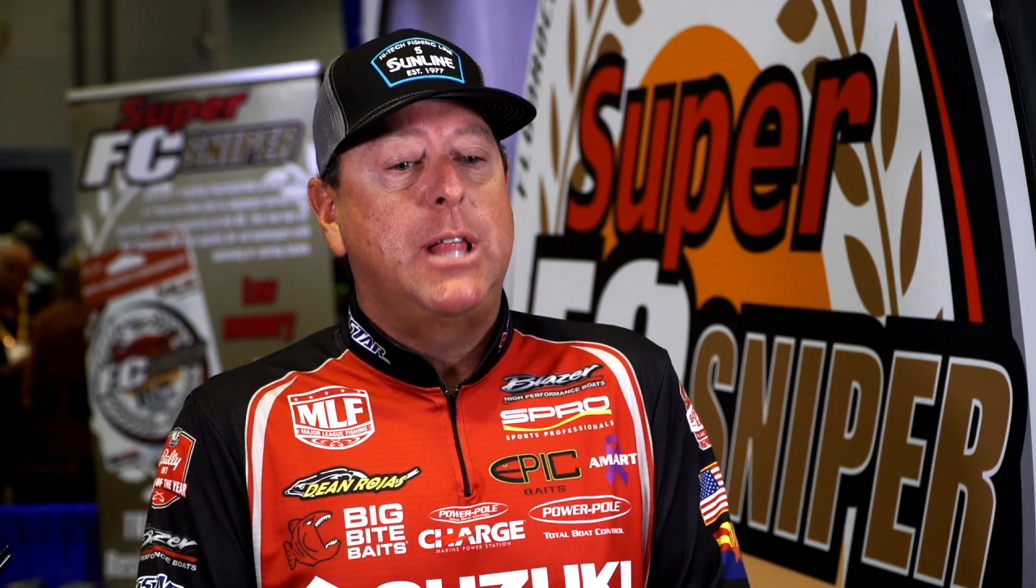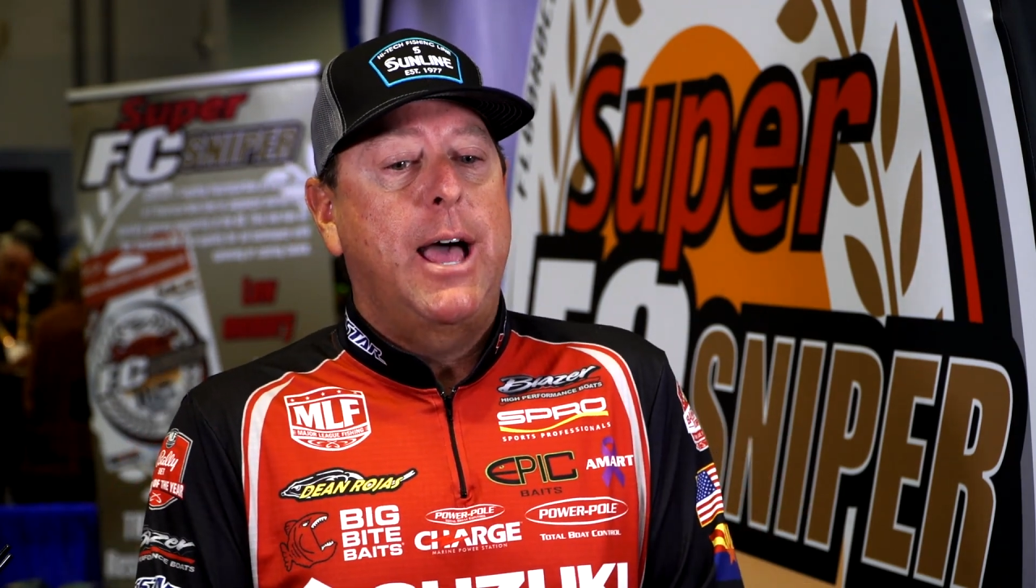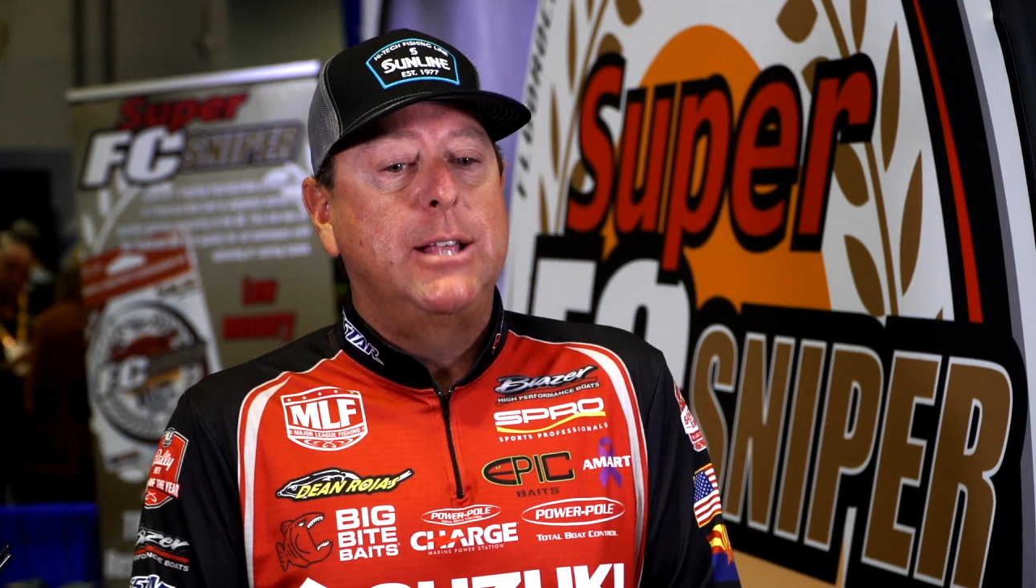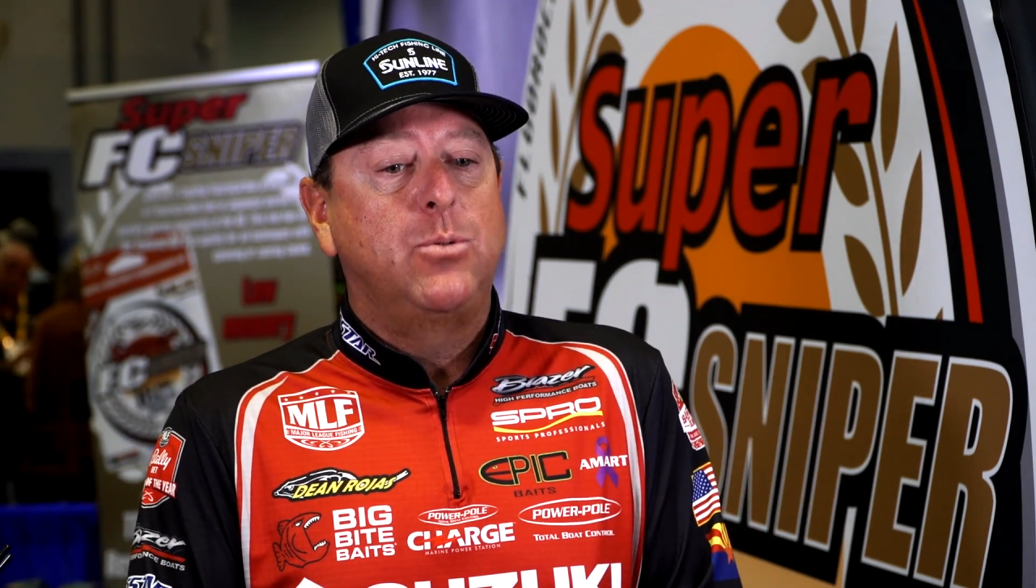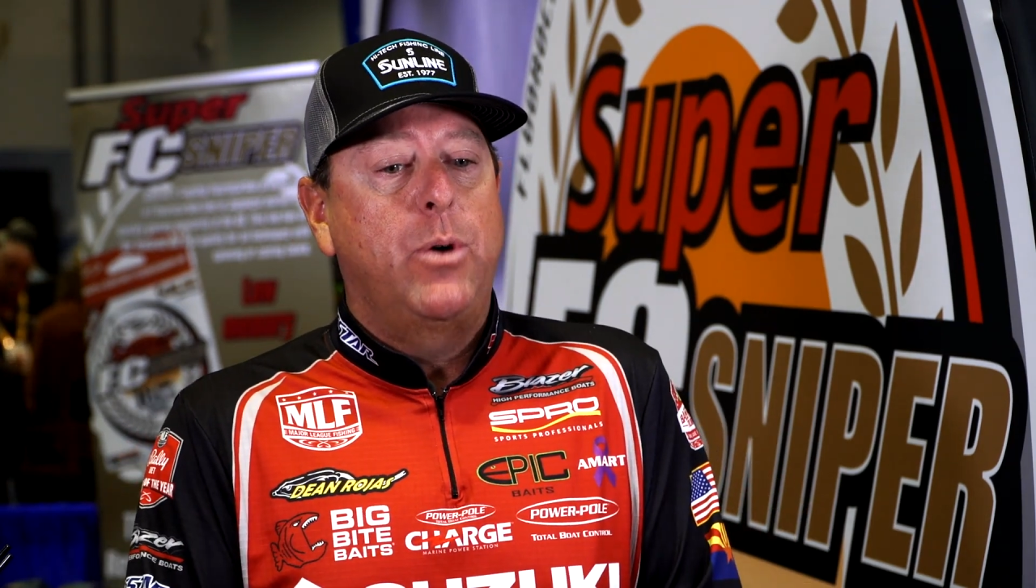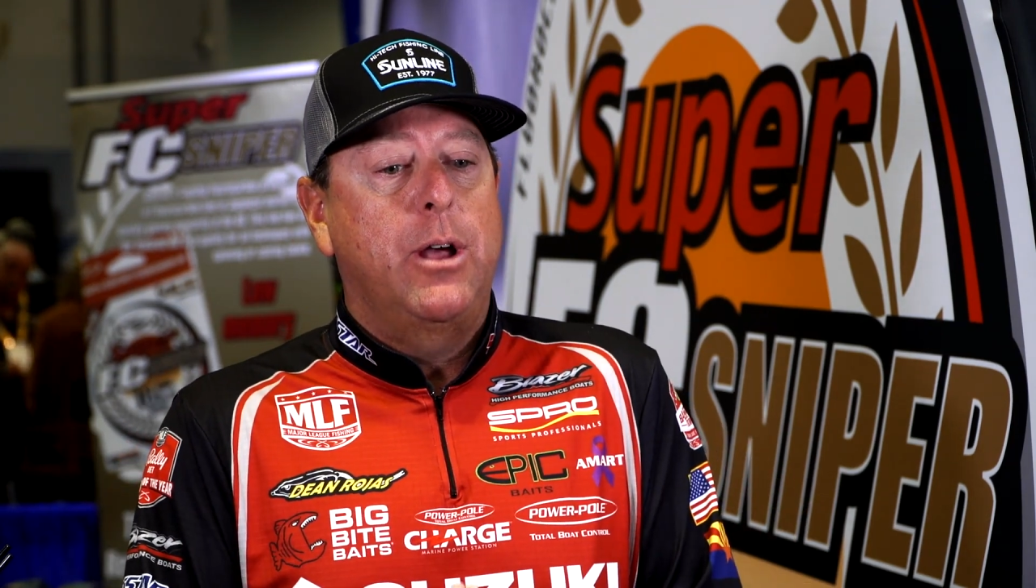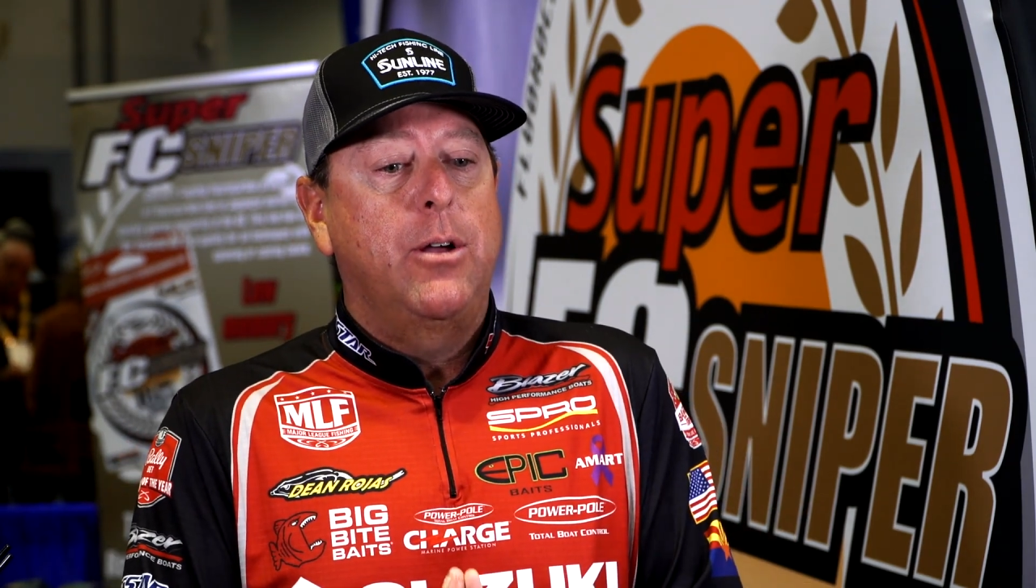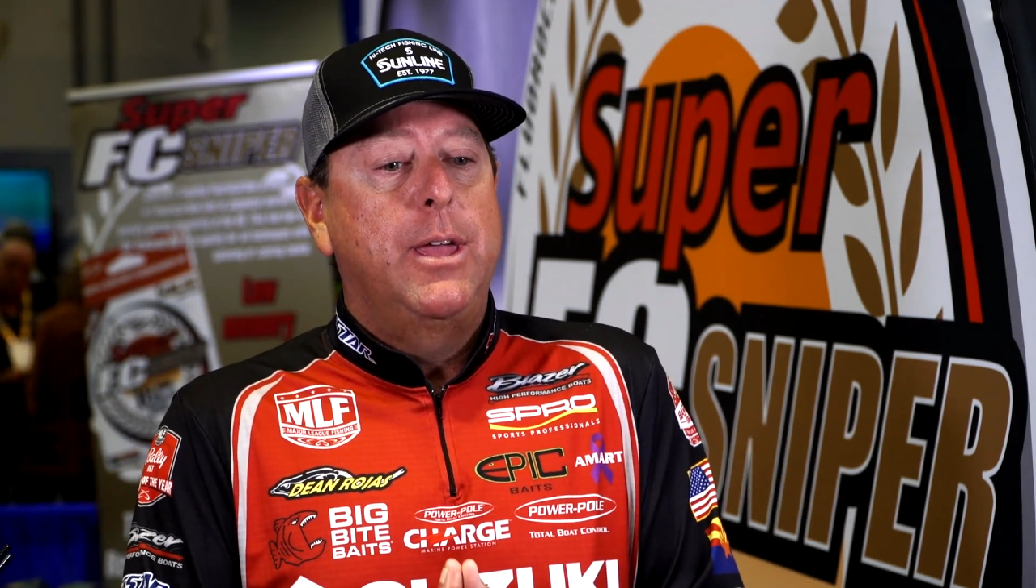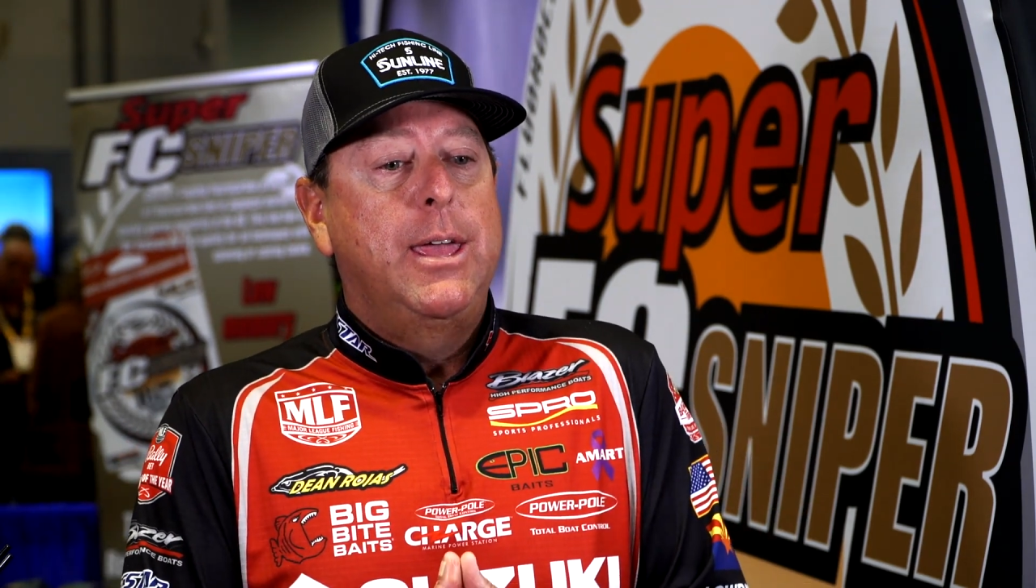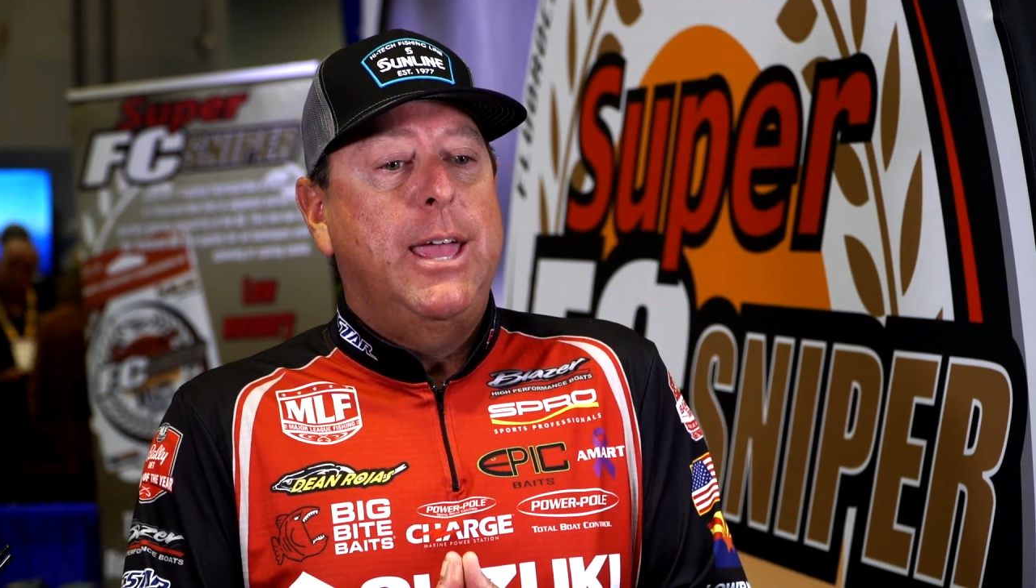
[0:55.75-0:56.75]
lines
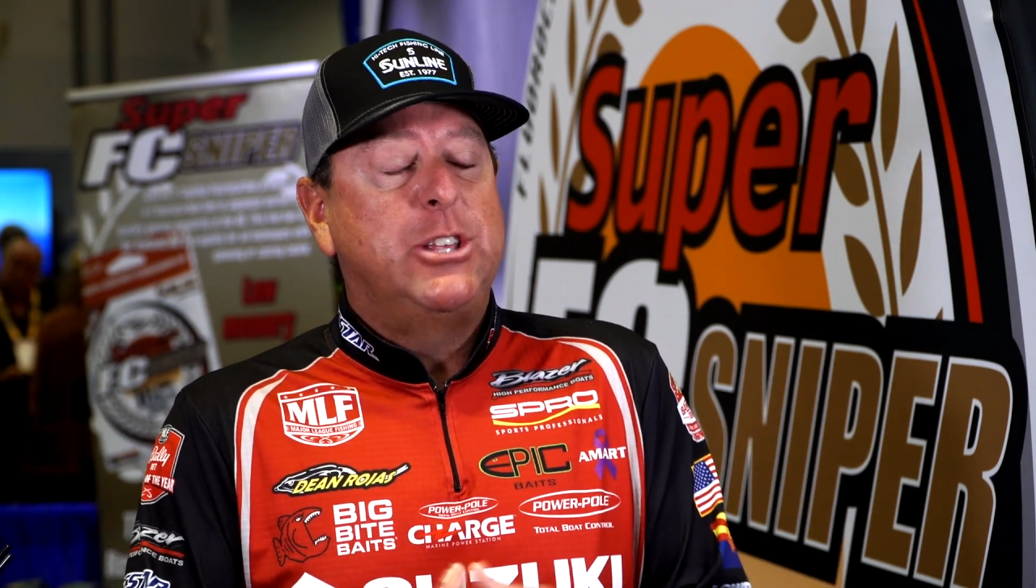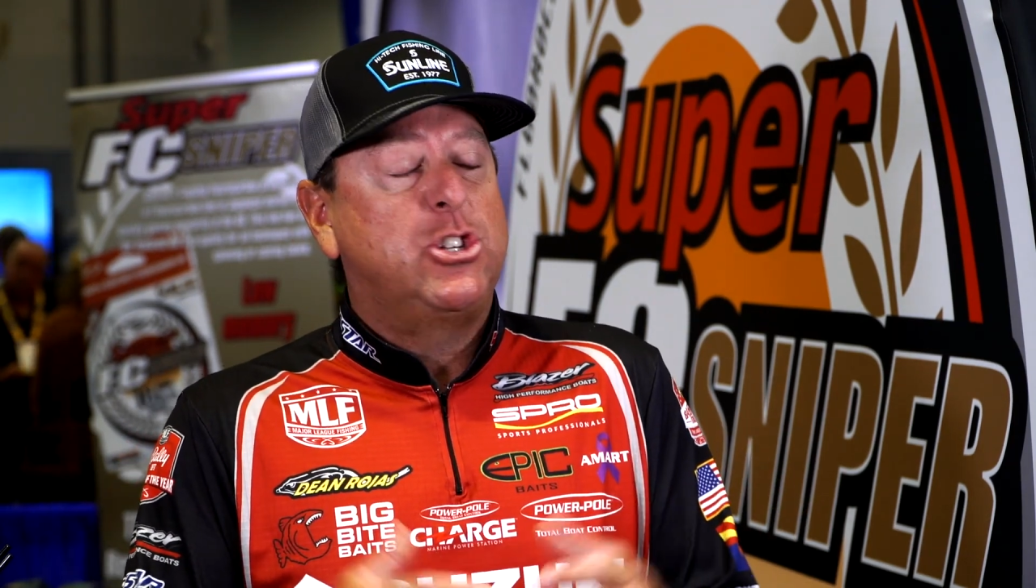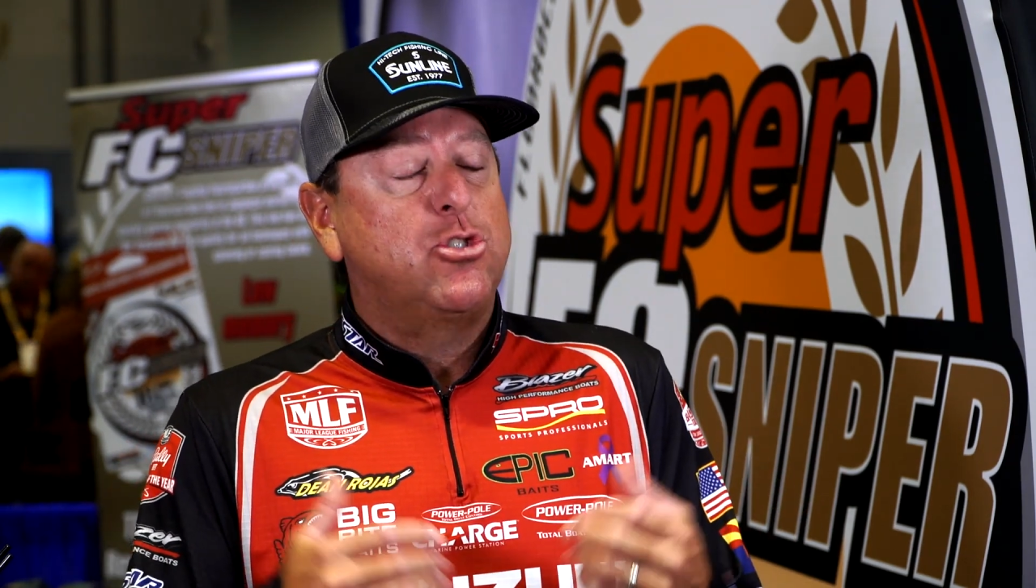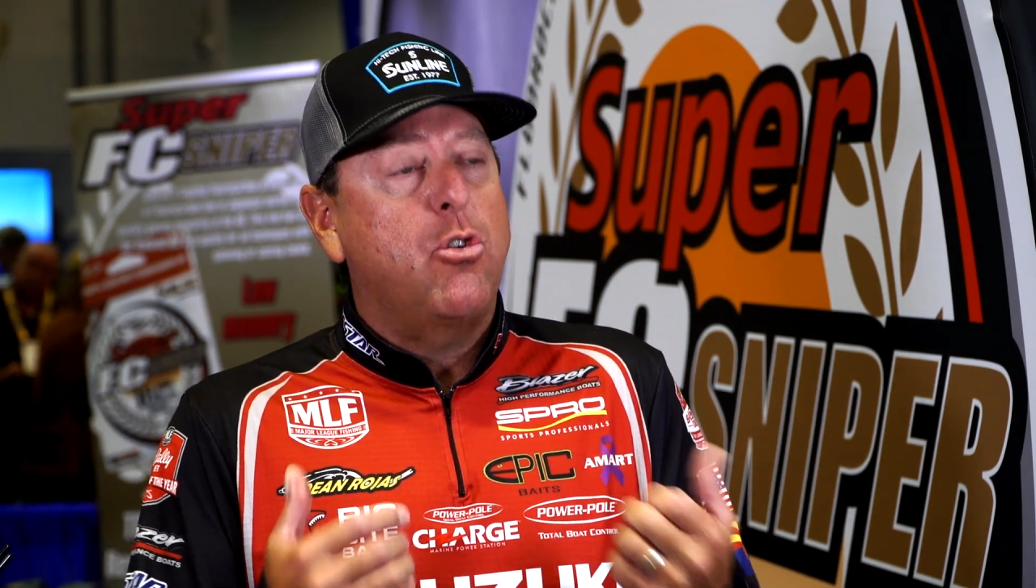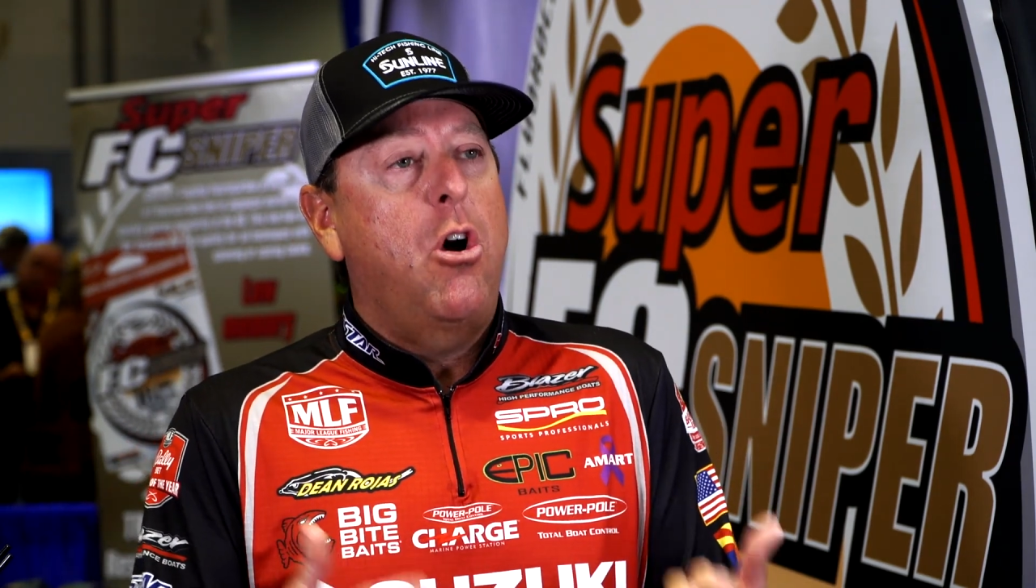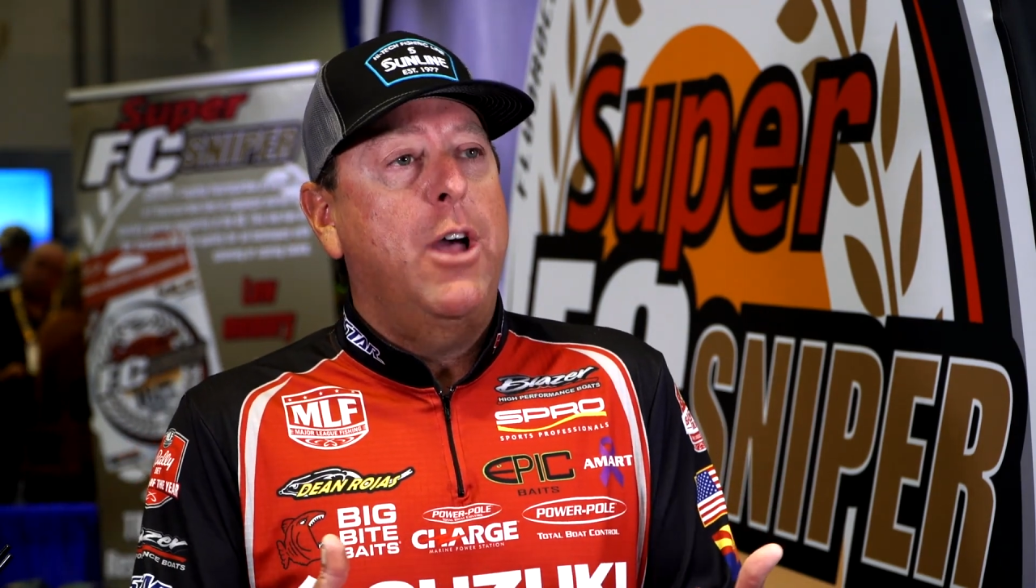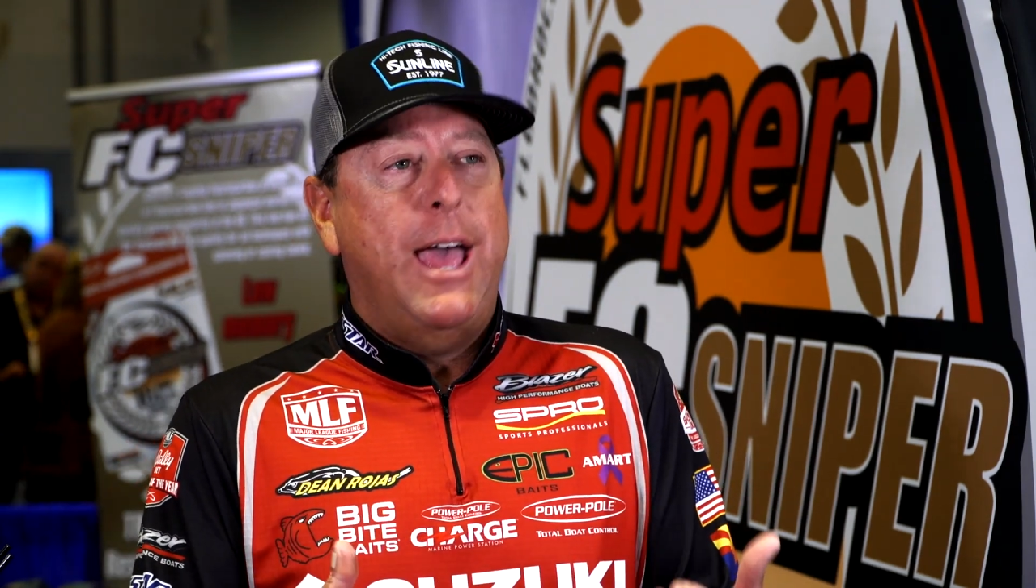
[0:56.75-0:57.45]
where it's strong.